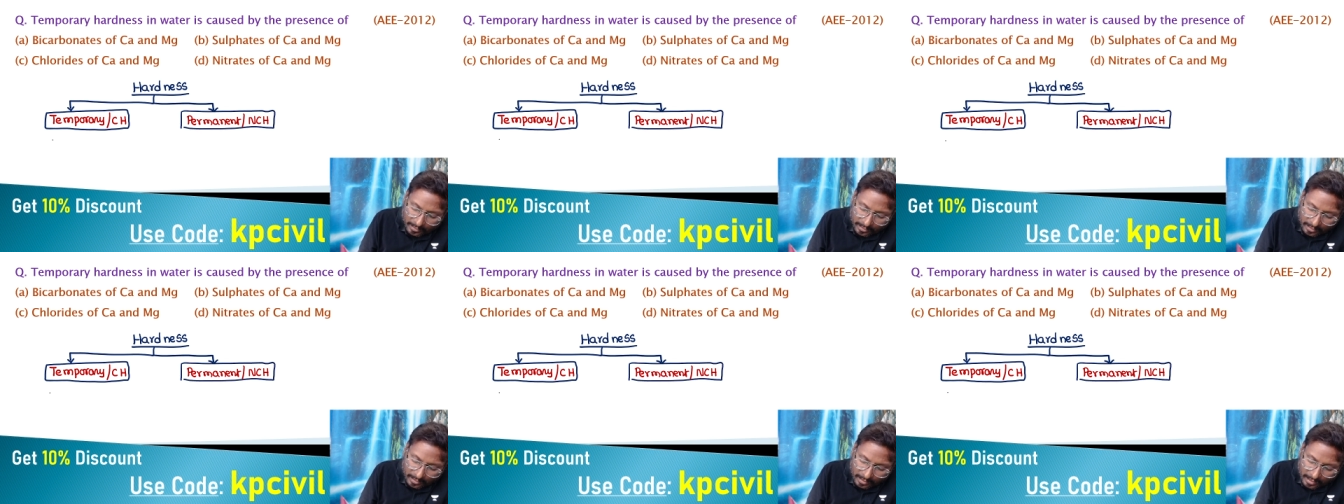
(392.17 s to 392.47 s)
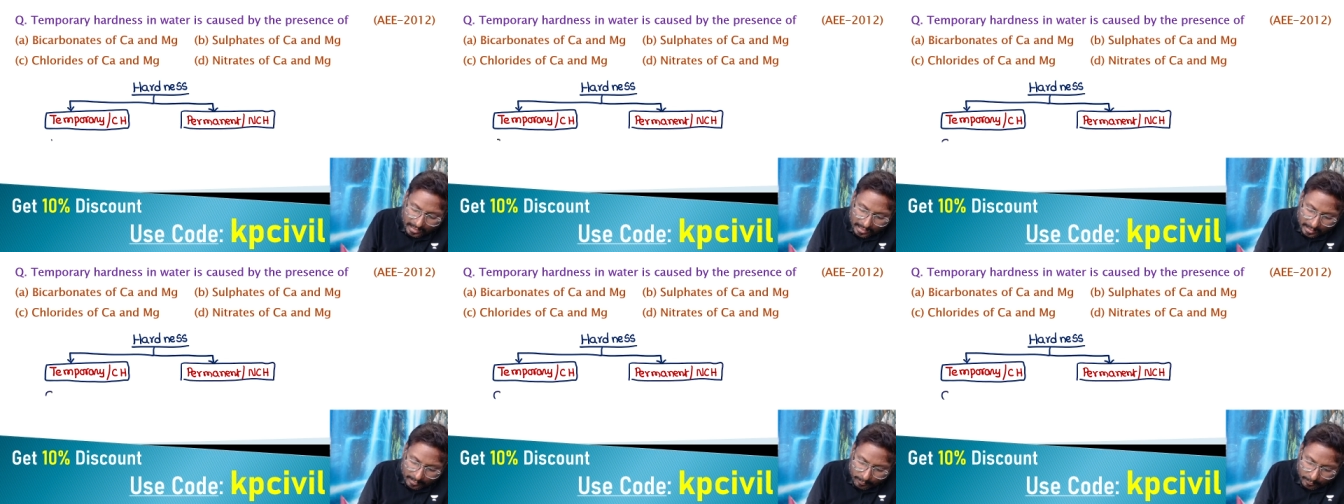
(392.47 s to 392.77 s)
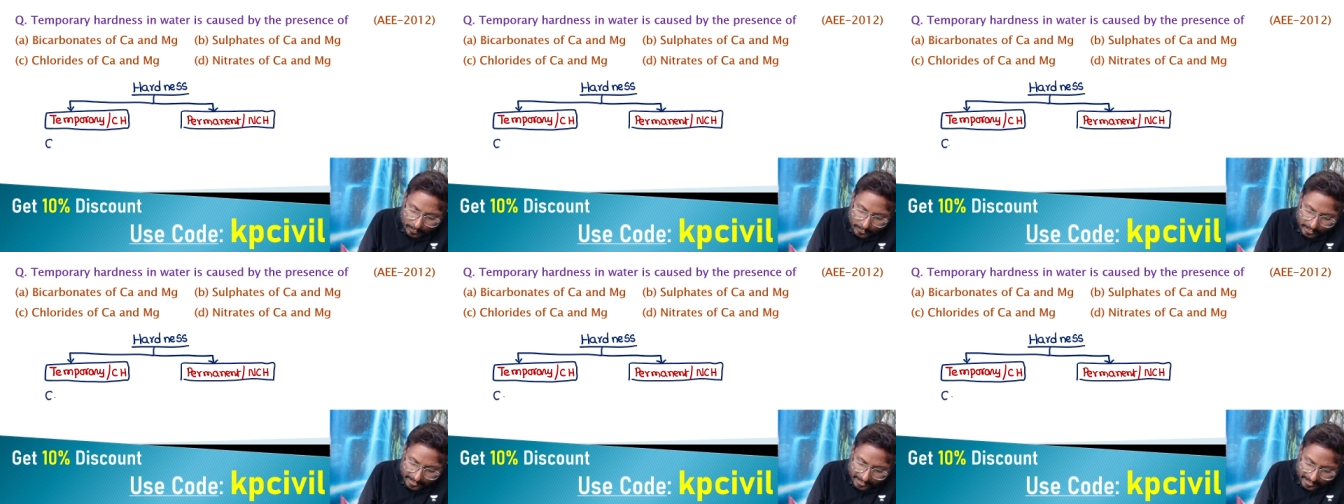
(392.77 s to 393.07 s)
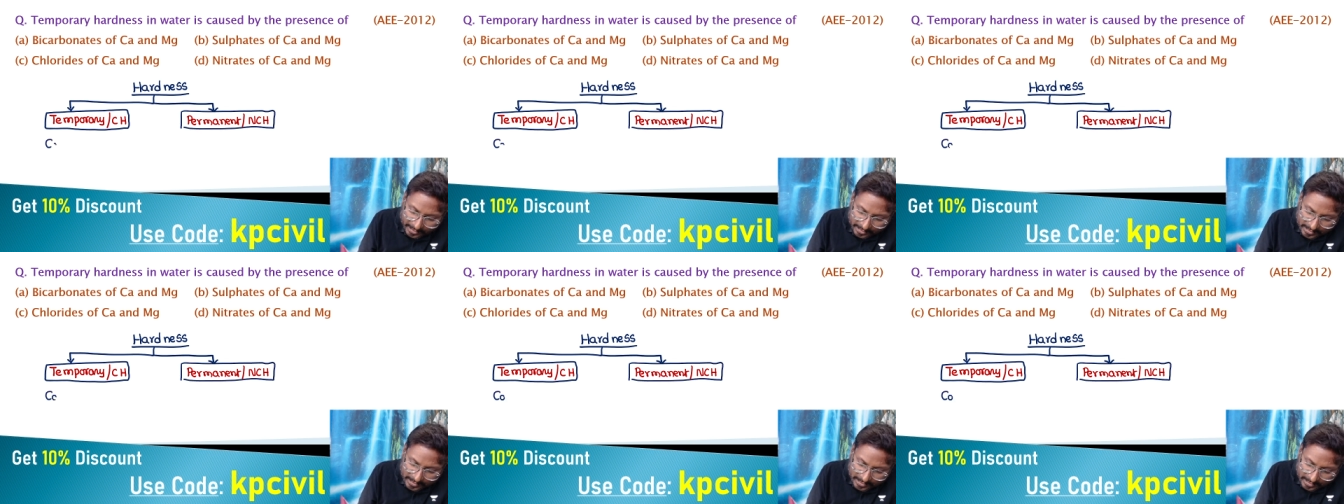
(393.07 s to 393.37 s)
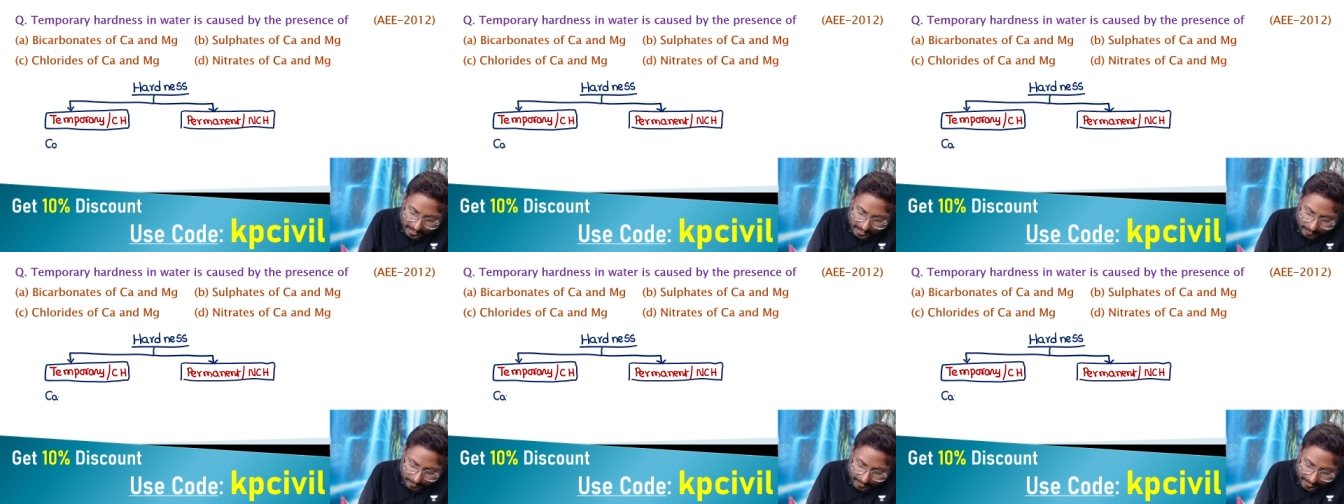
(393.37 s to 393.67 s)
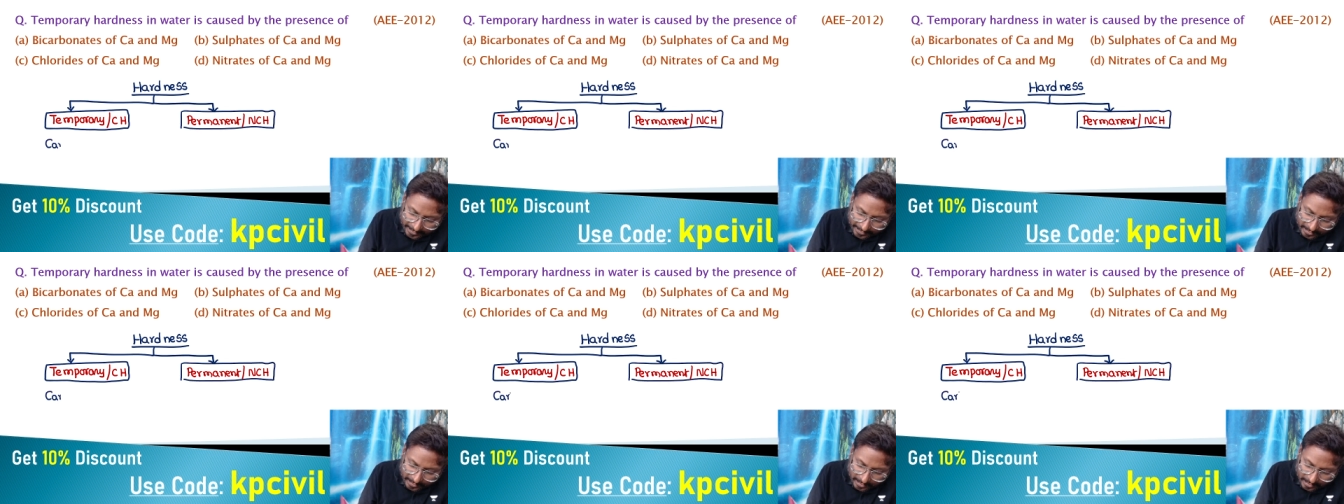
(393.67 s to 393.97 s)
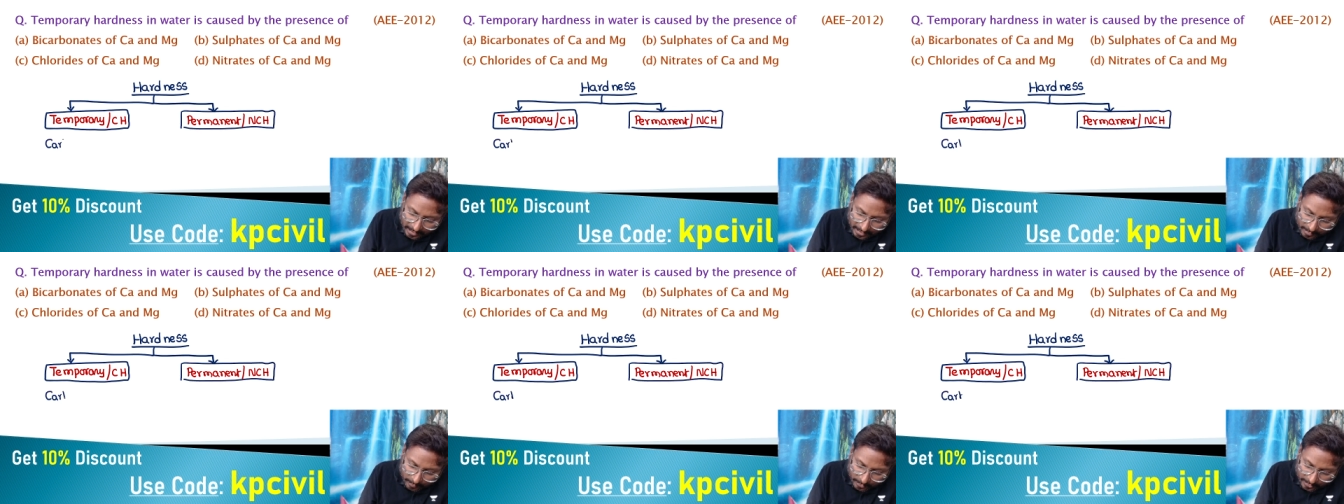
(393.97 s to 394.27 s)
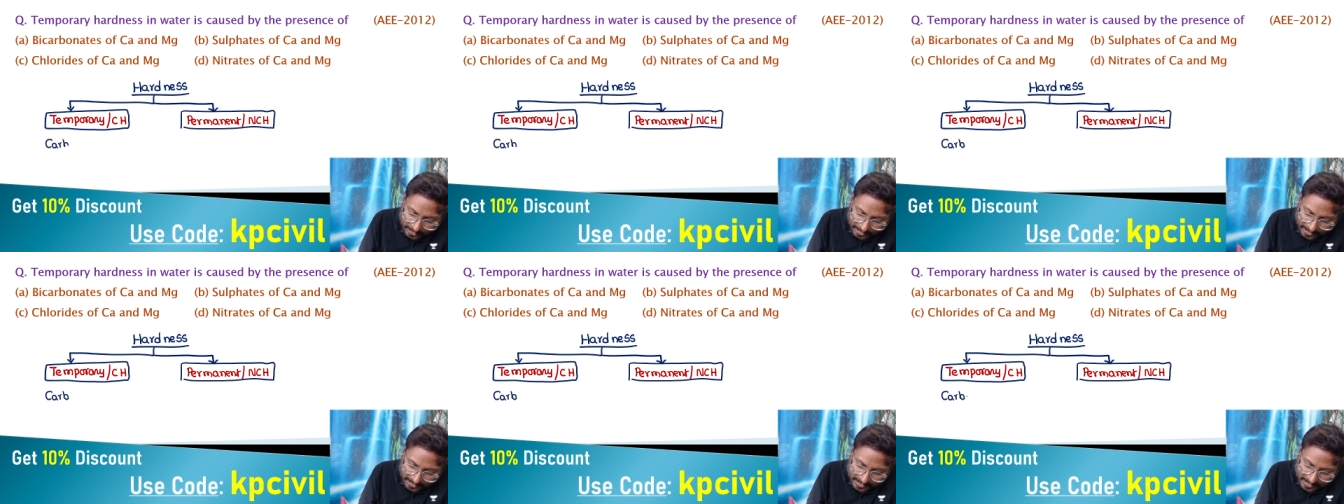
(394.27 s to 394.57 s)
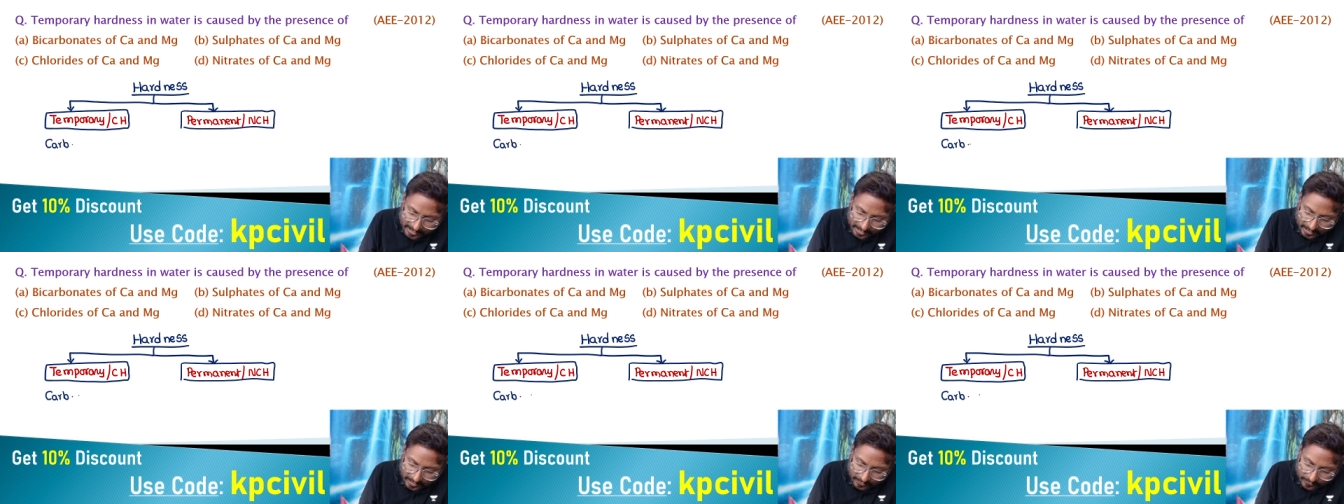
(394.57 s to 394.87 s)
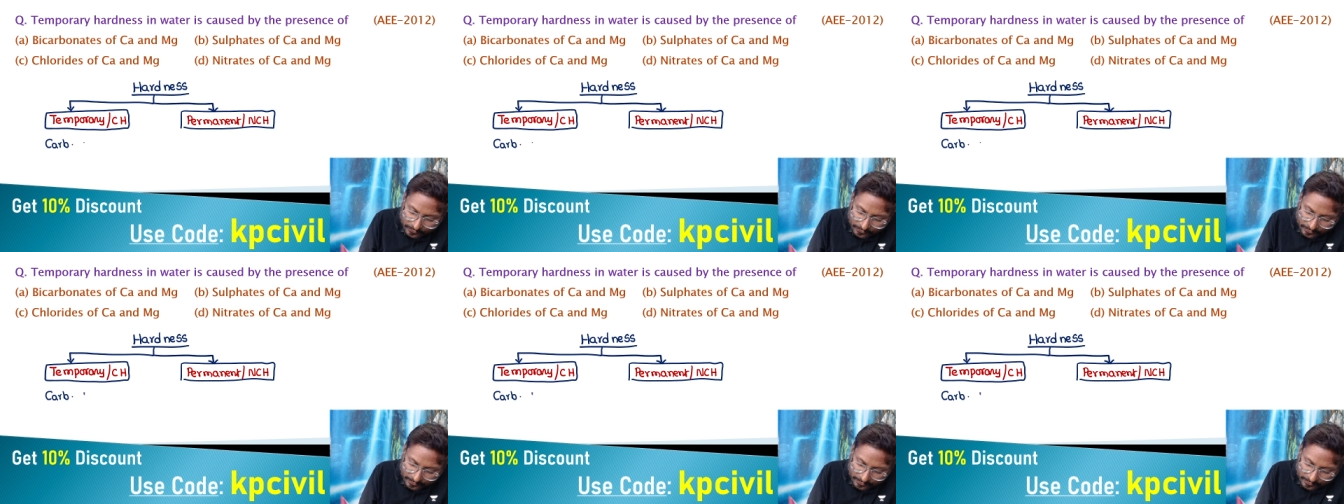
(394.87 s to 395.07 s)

carbonates and bicarbonates of